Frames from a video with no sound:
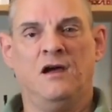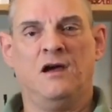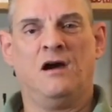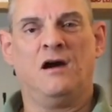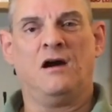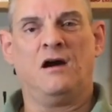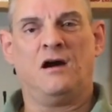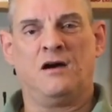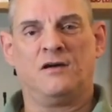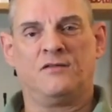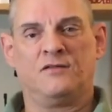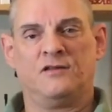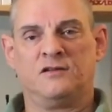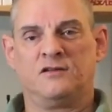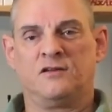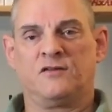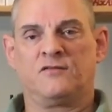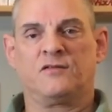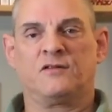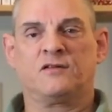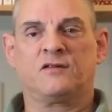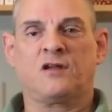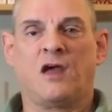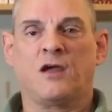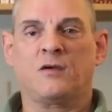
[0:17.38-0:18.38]
on the
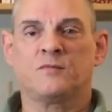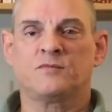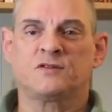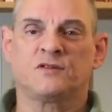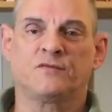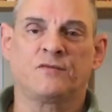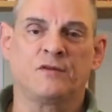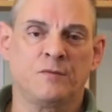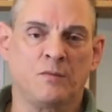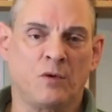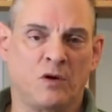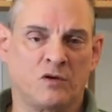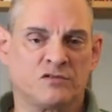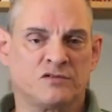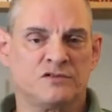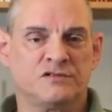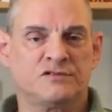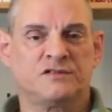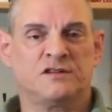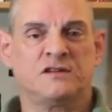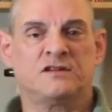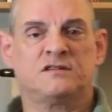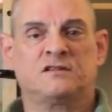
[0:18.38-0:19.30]
different types of emergency